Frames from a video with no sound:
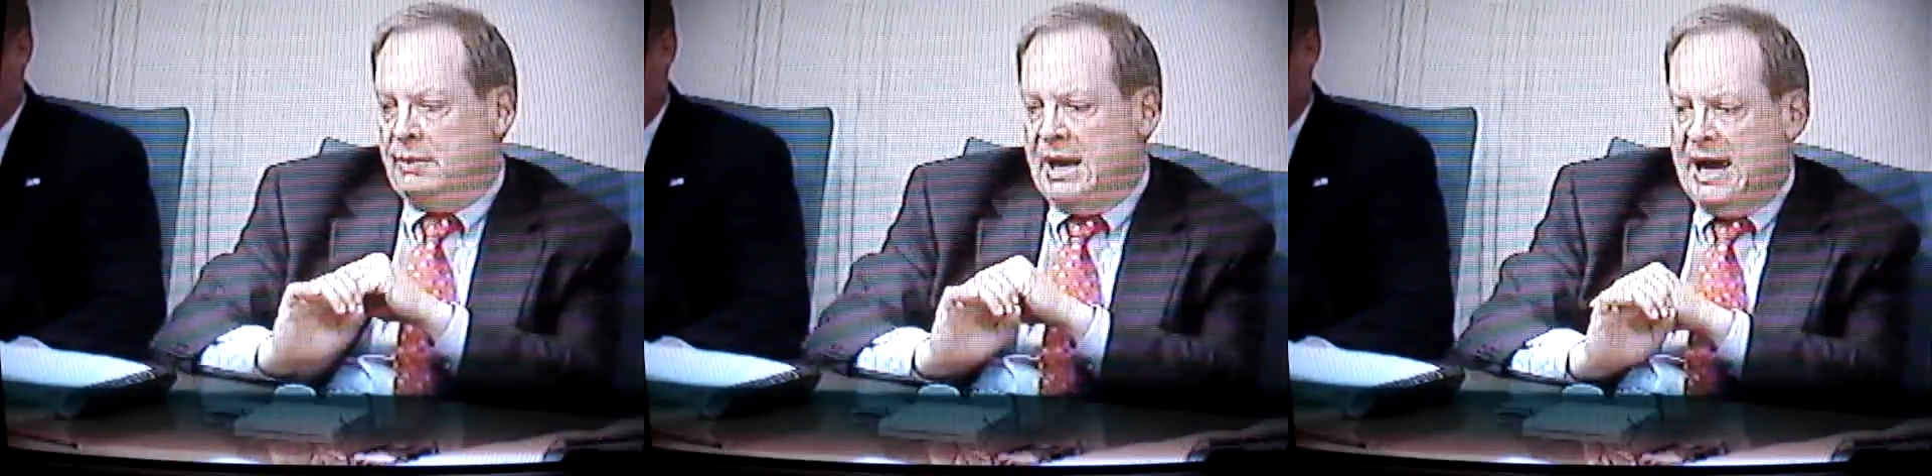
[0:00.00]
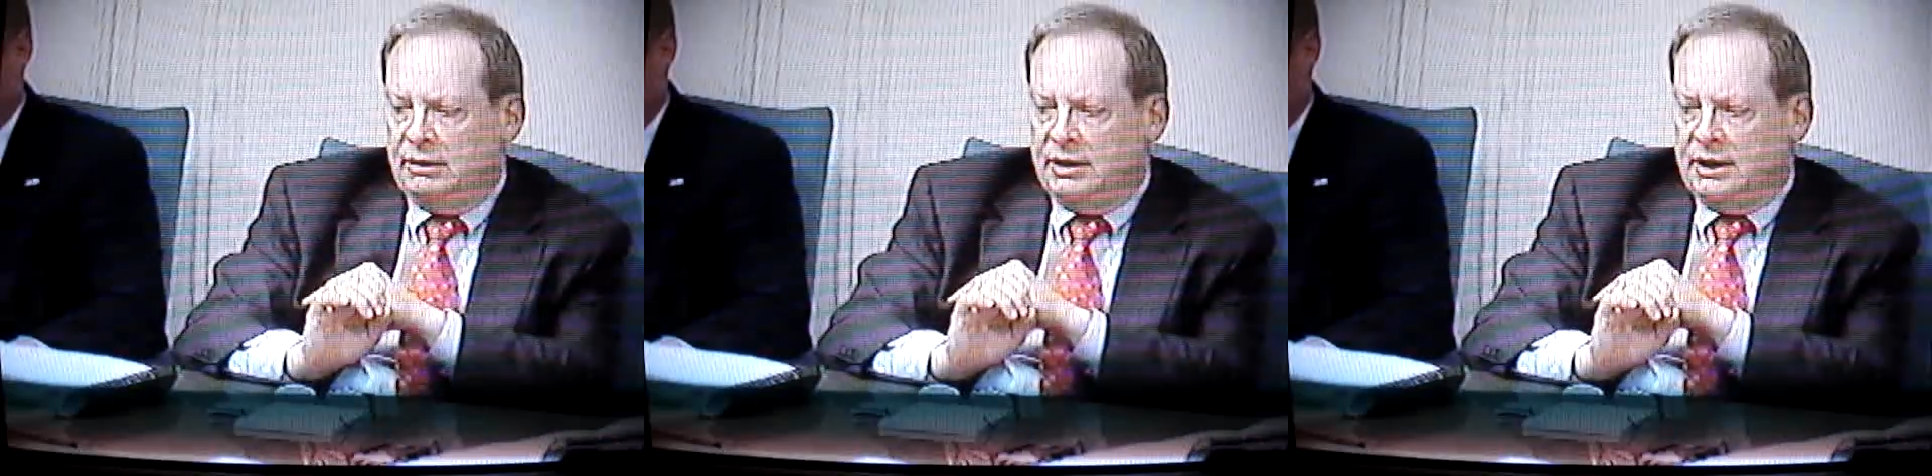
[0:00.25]

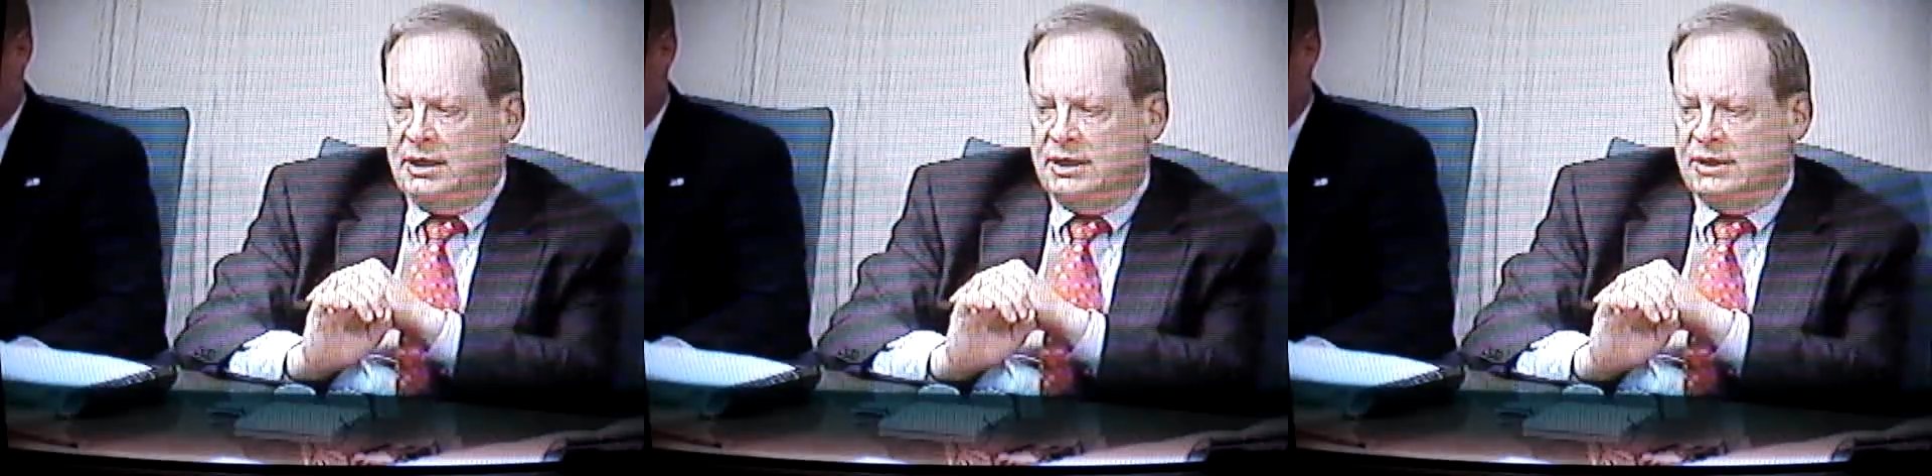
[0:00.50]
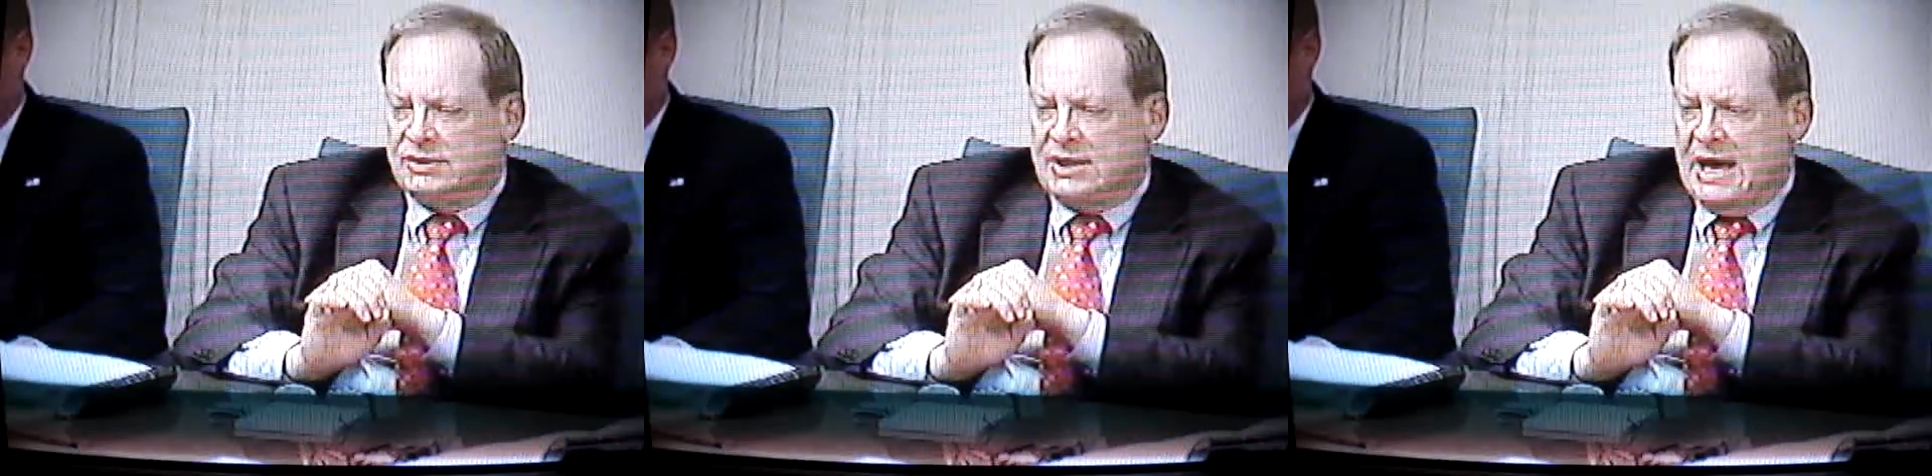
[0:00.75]
reality
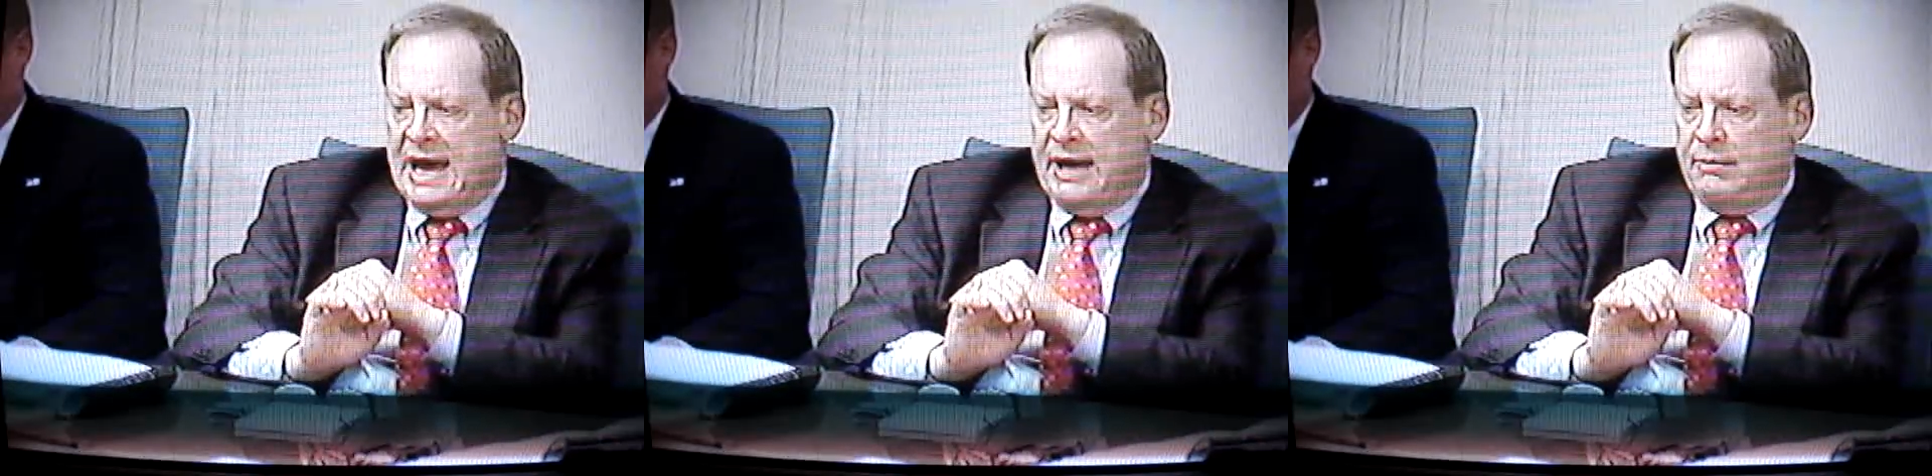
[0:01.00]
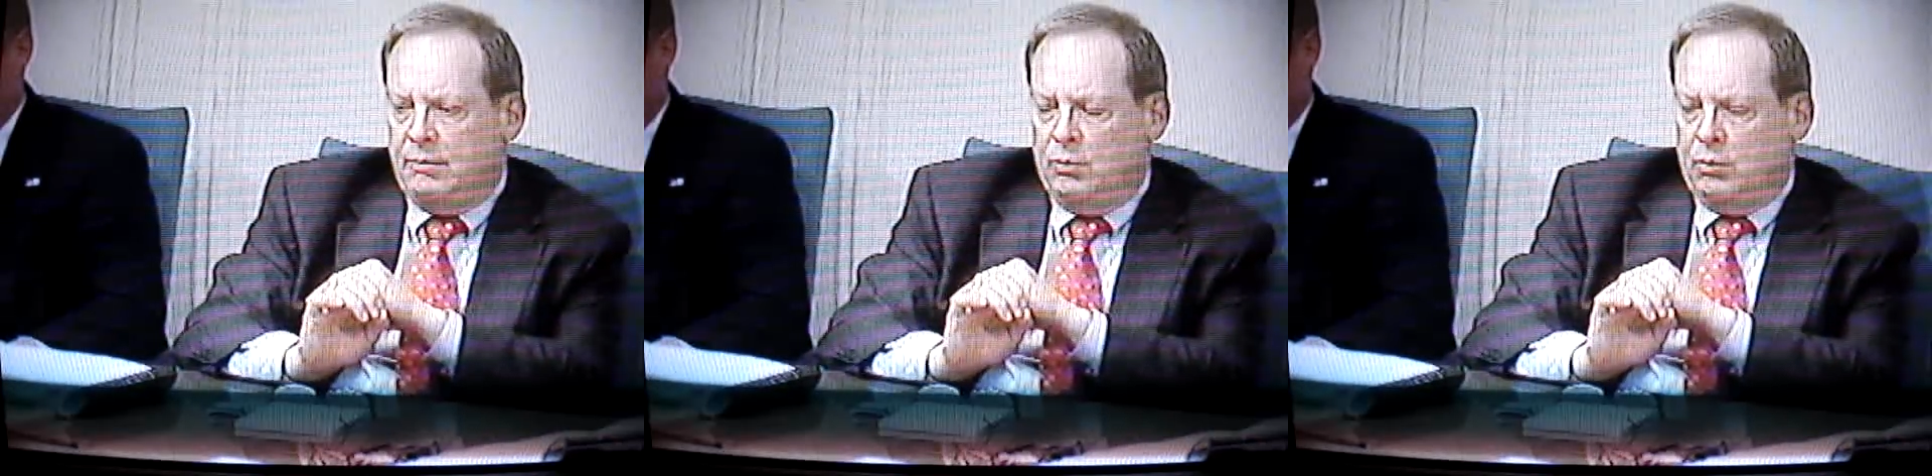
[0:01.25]
is that